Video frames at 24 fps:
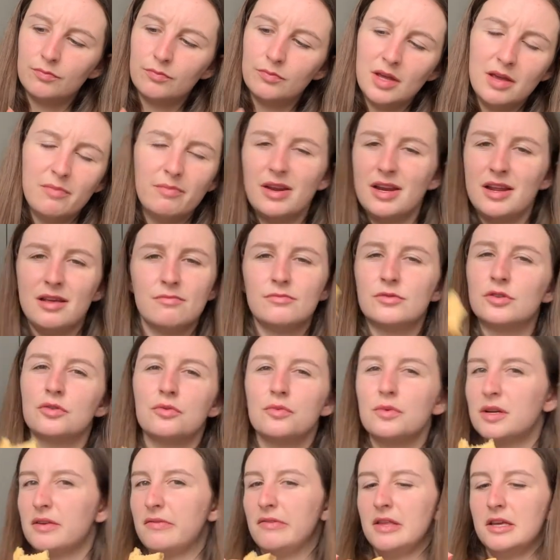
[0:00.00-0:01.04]
M&Ms or
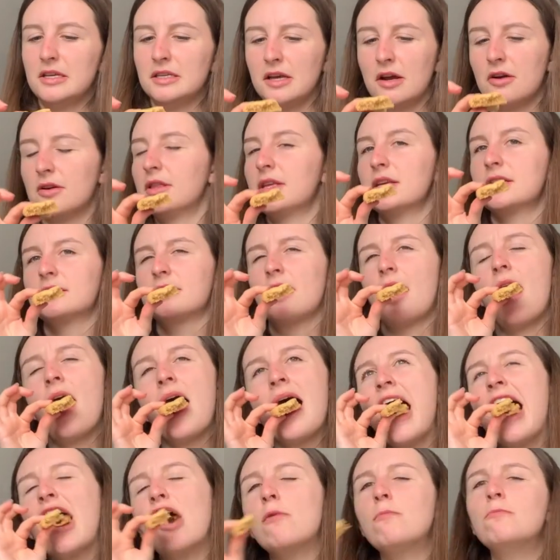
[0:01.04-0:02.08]
whatever these are on the inside.
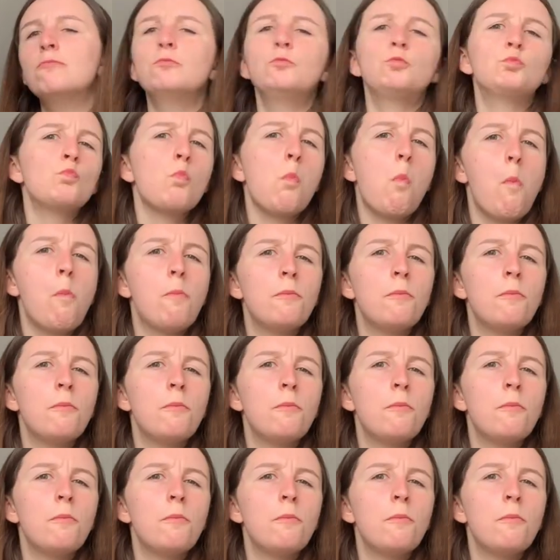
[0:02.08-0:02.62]
Mmm.